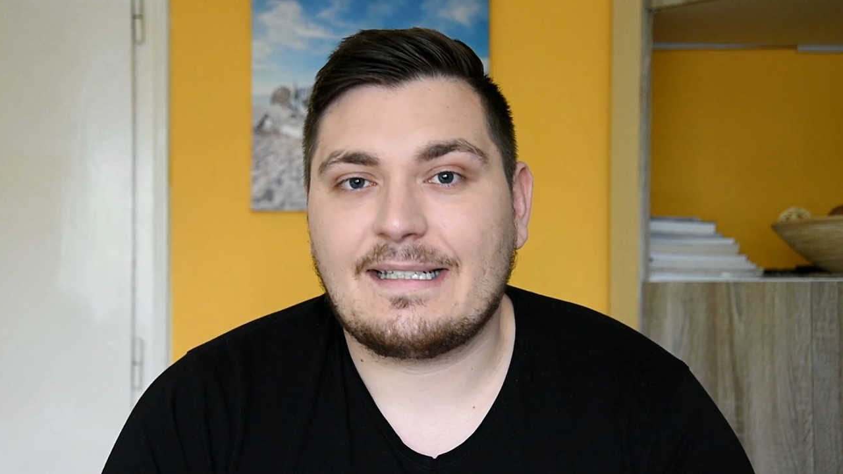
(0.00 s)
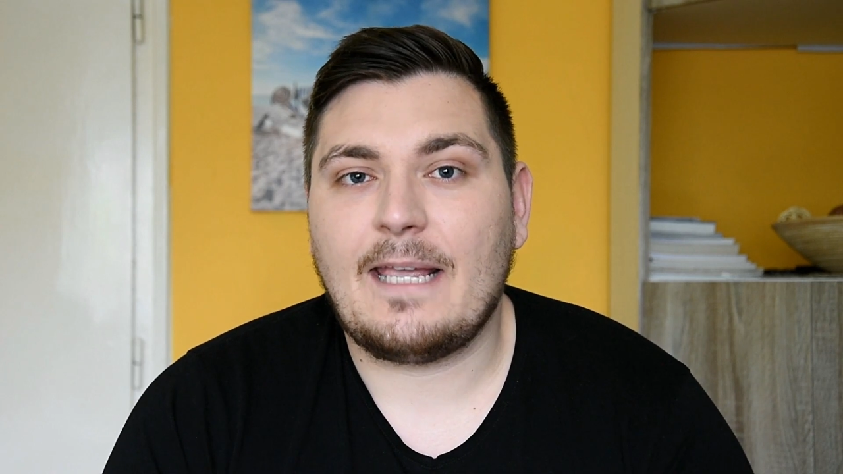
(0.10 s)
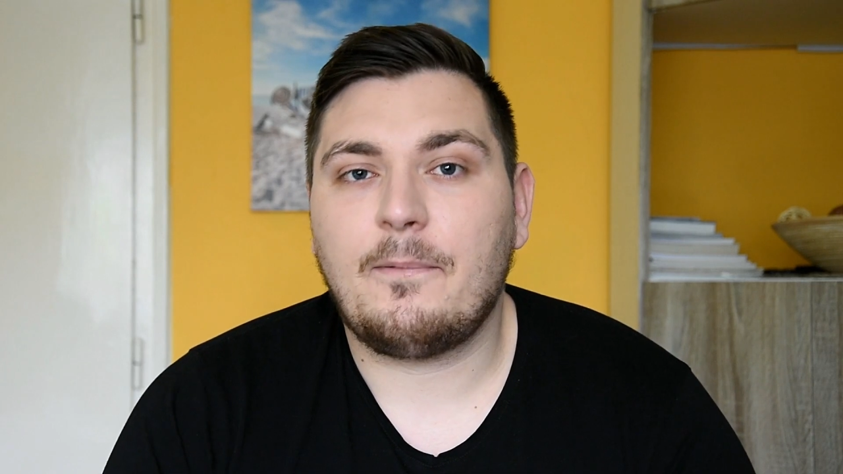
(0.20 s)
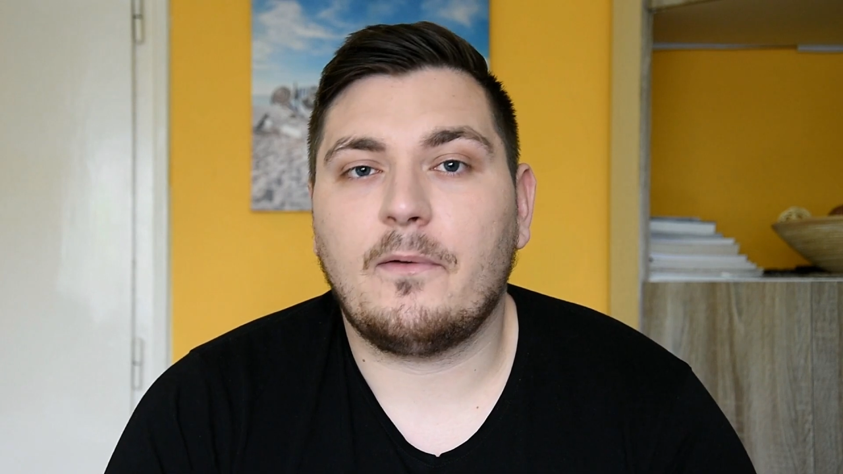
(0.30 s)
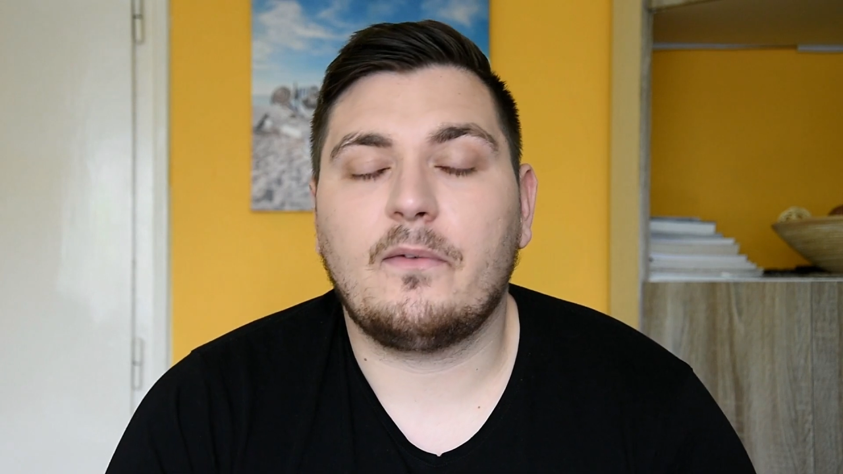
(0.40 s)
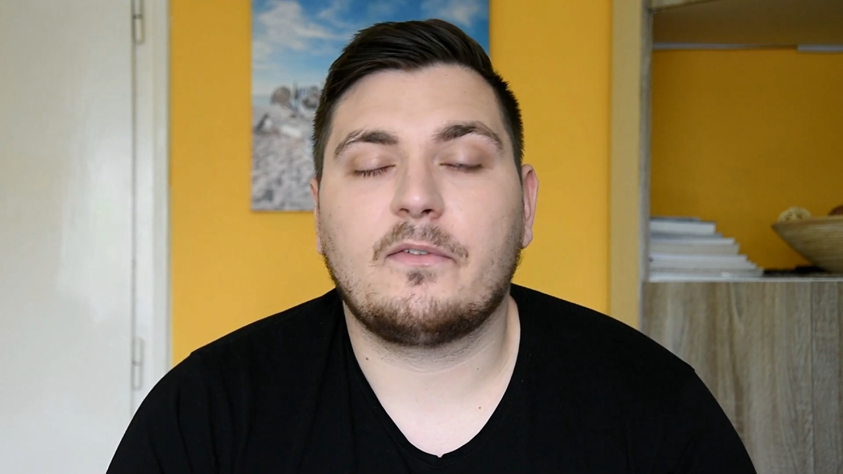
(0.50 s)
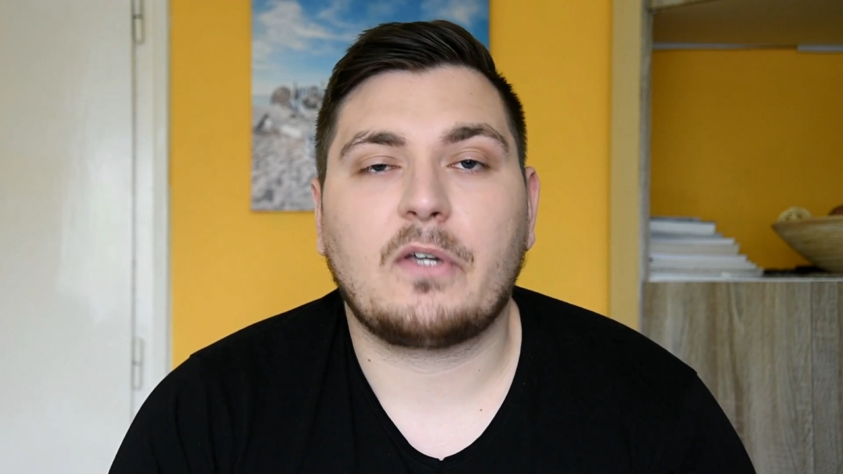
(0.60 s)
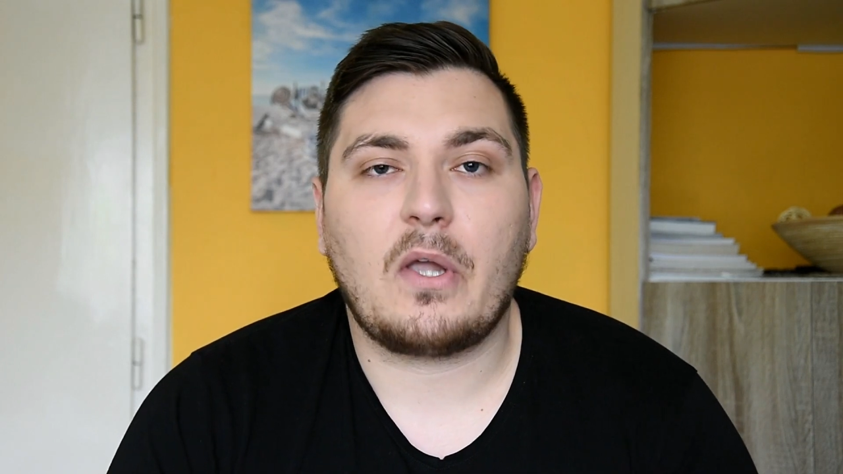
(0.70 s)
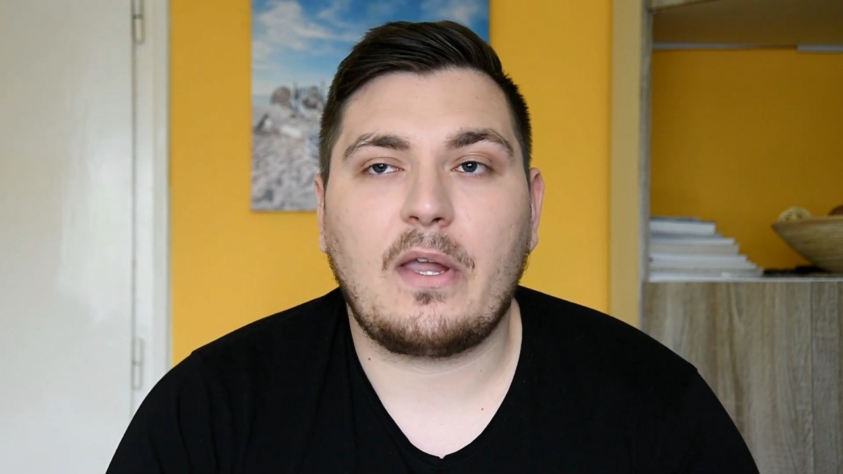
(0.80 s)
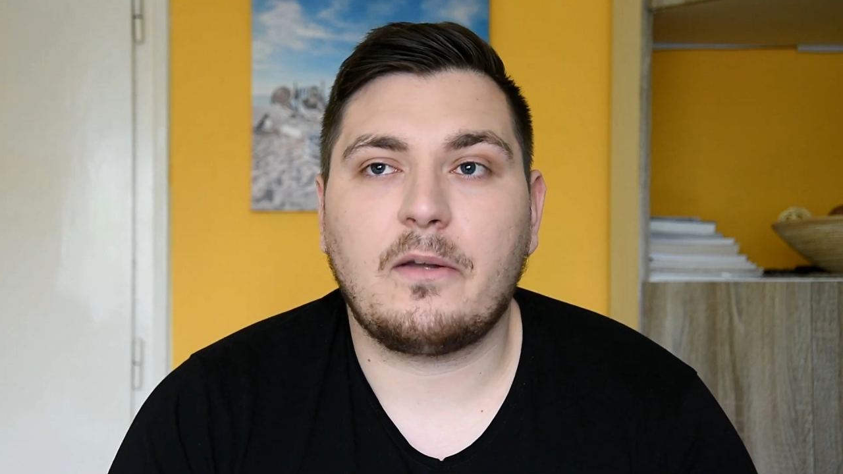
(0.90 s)
capable of
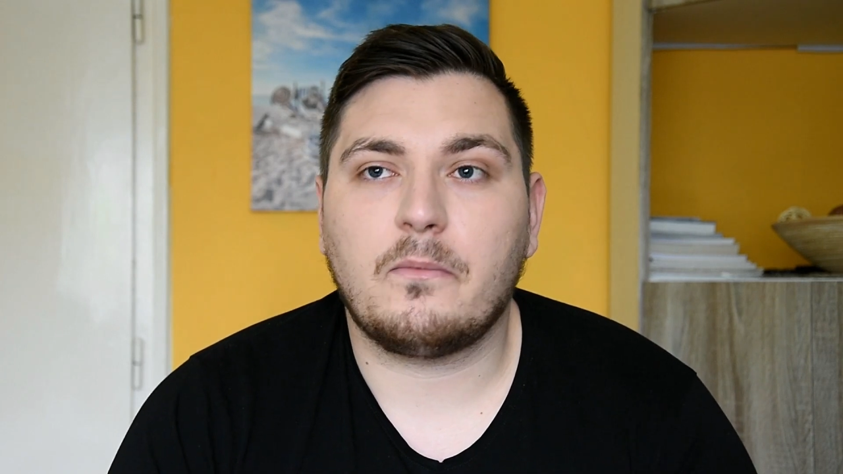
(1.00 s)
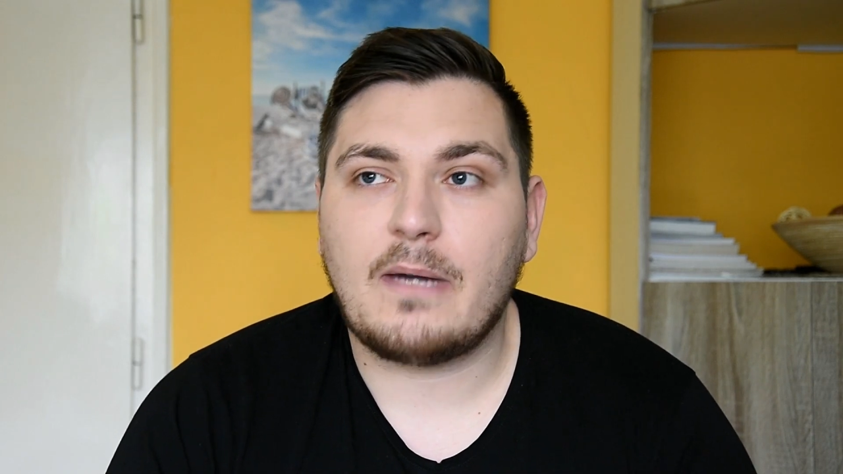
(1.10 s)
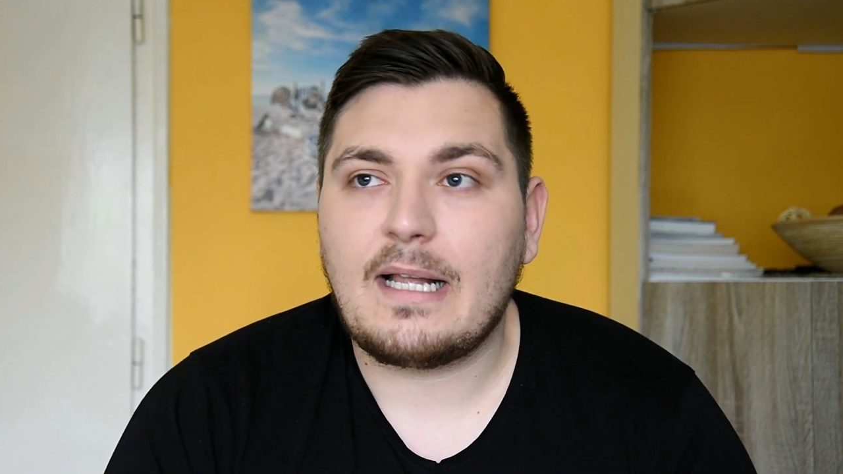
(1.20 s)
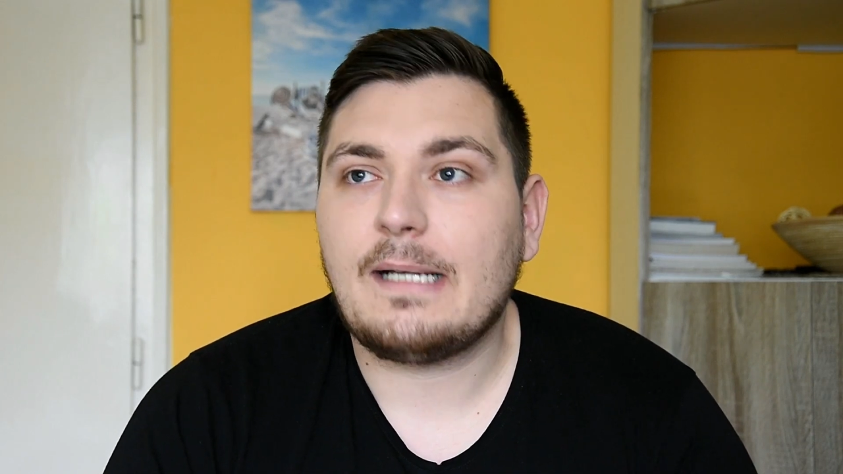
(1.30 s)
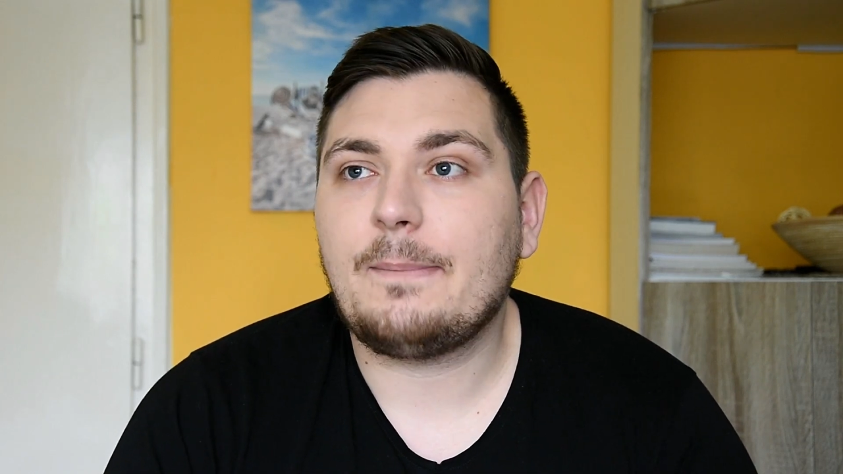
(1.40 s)
going well